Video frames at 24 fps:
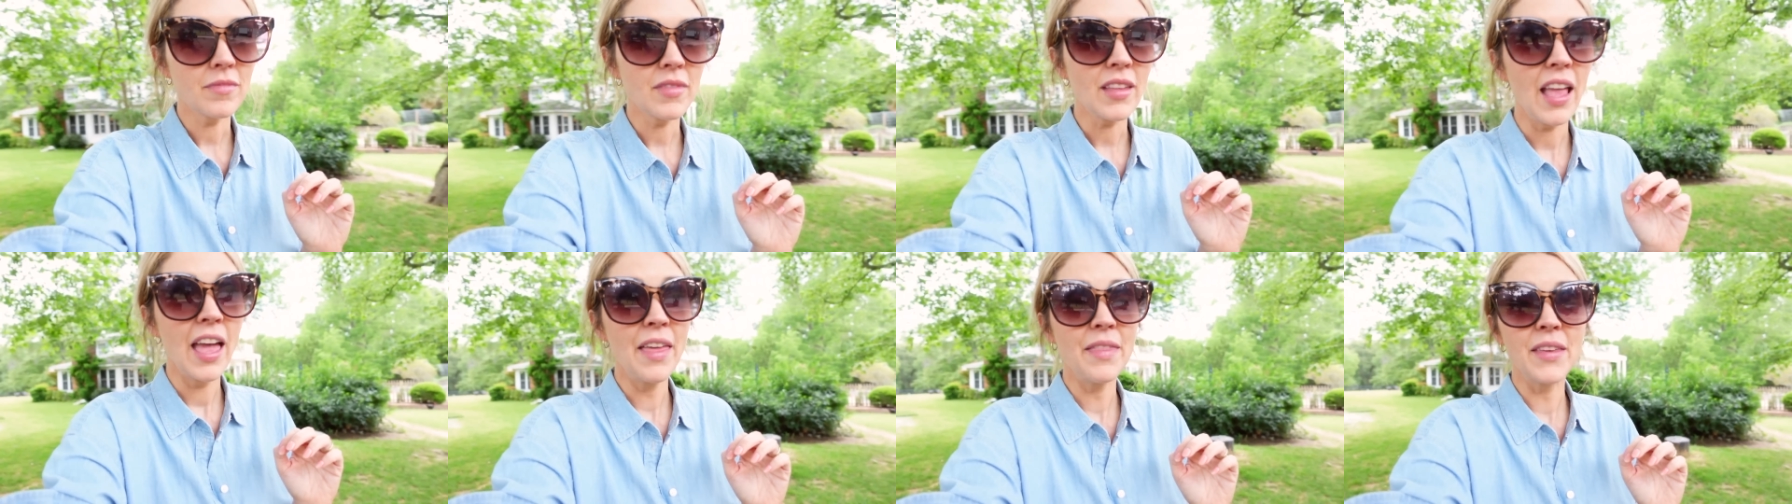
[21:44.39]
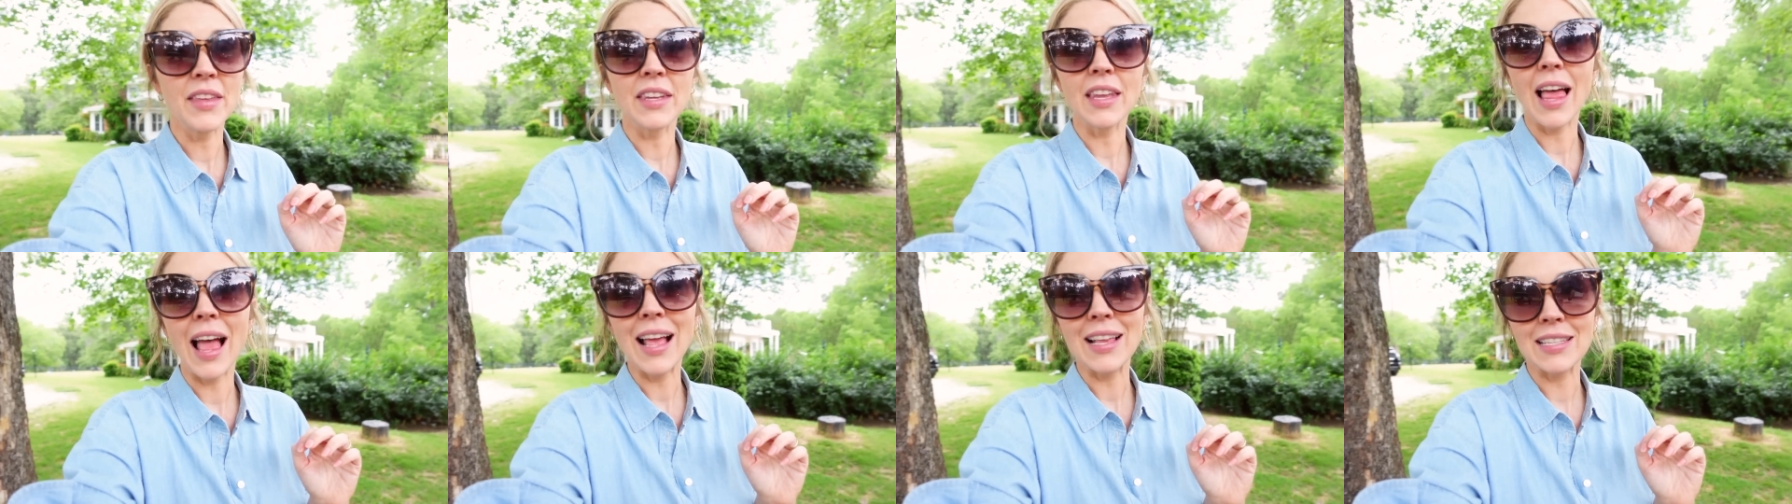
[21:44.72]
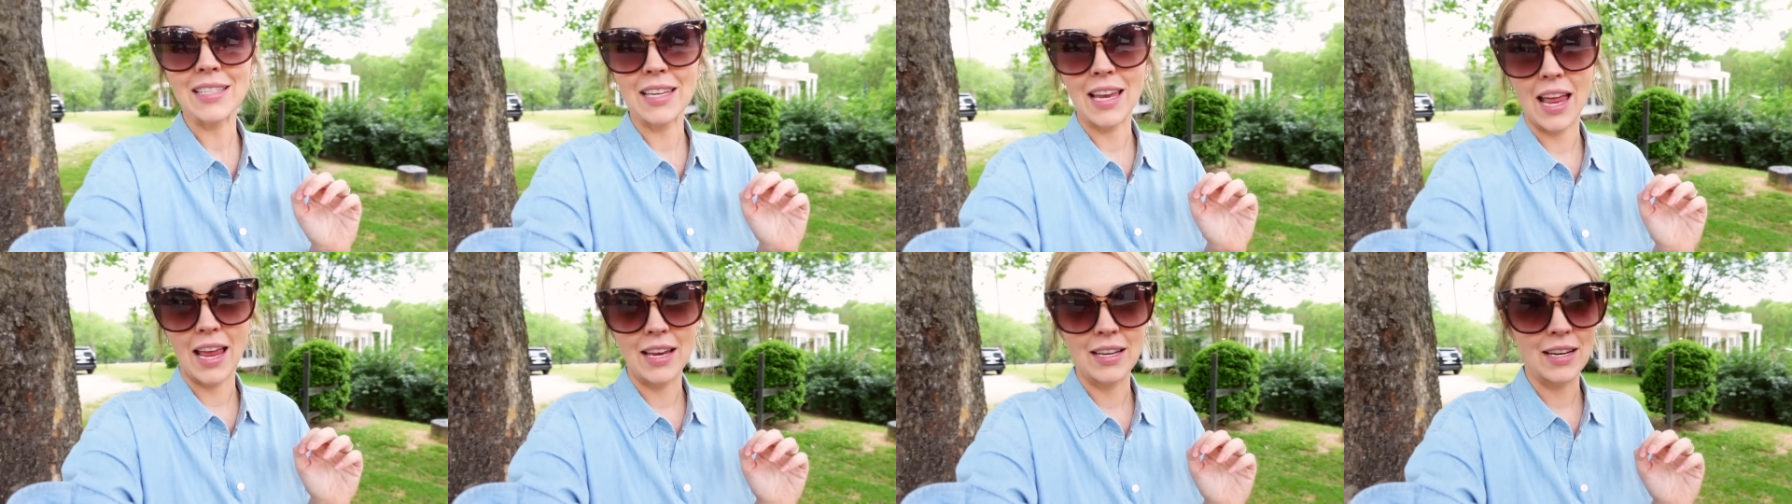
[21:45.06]
And then last
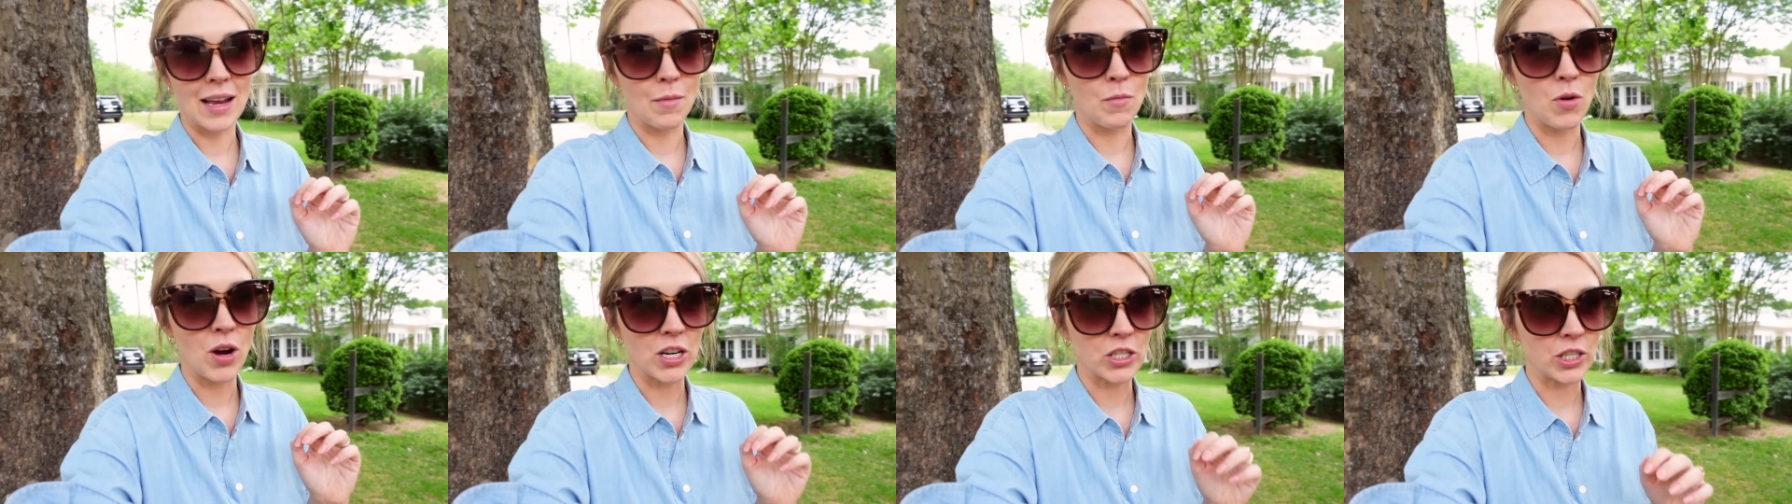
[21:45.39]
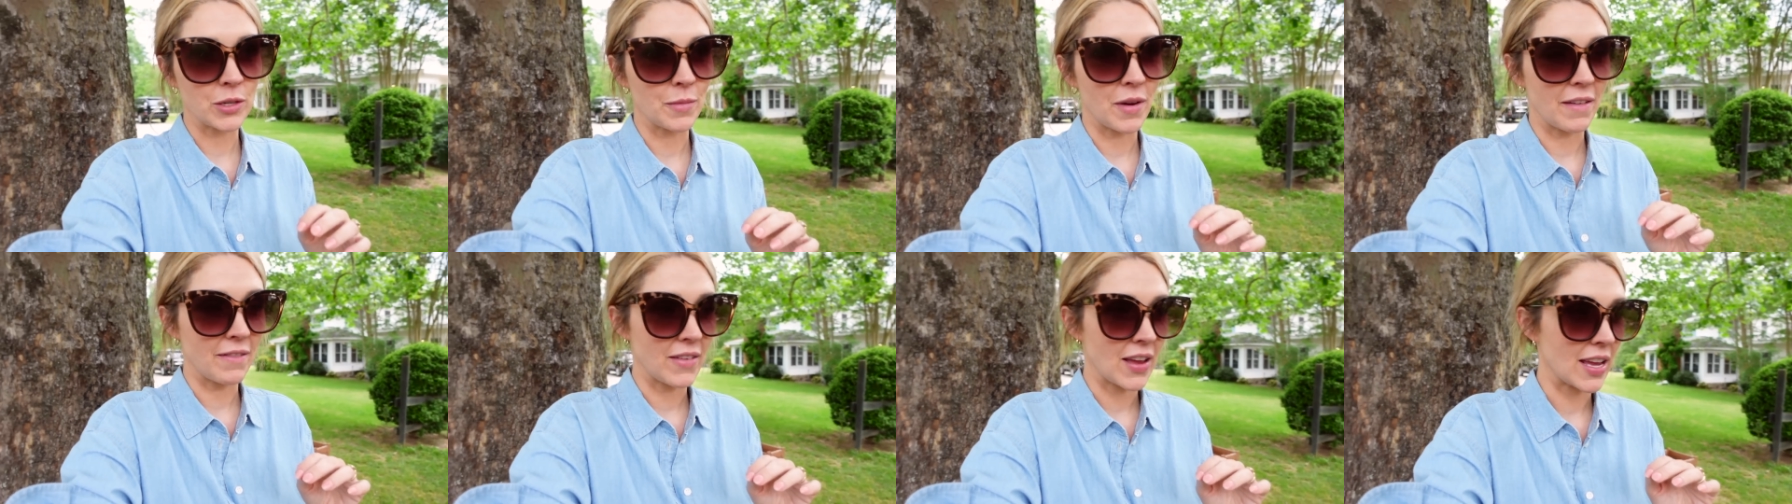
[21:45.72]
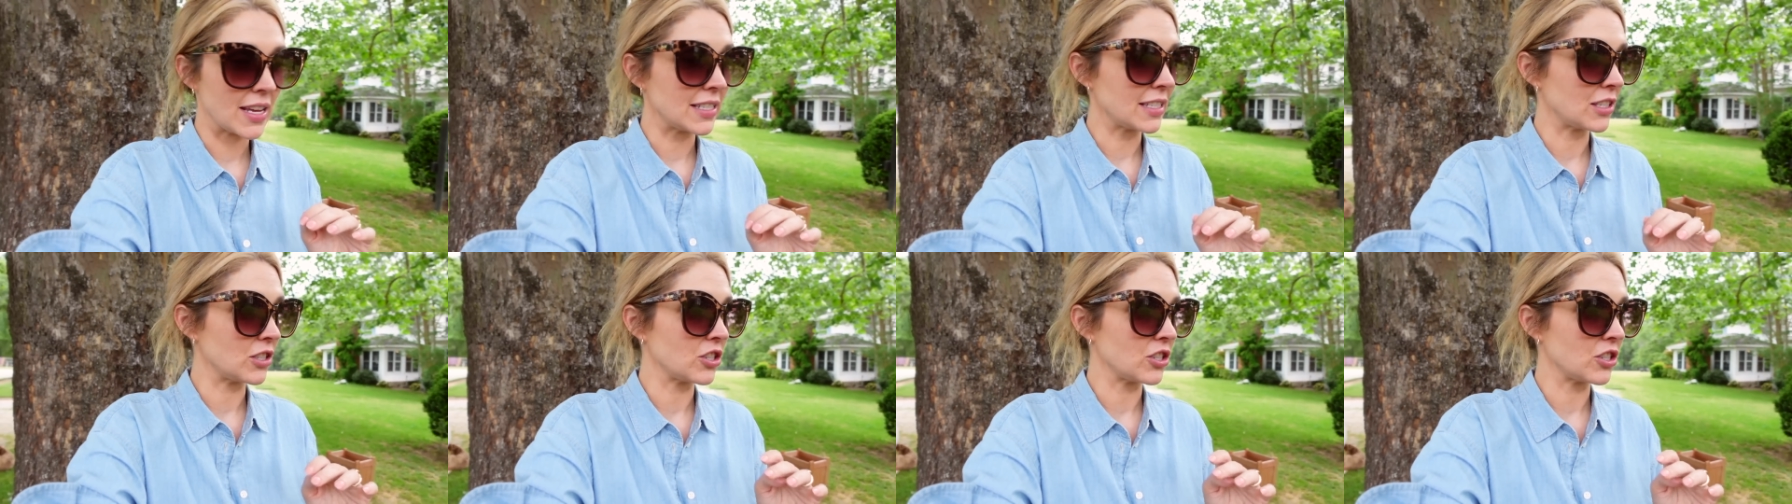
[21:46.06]
night, I'm washing my face.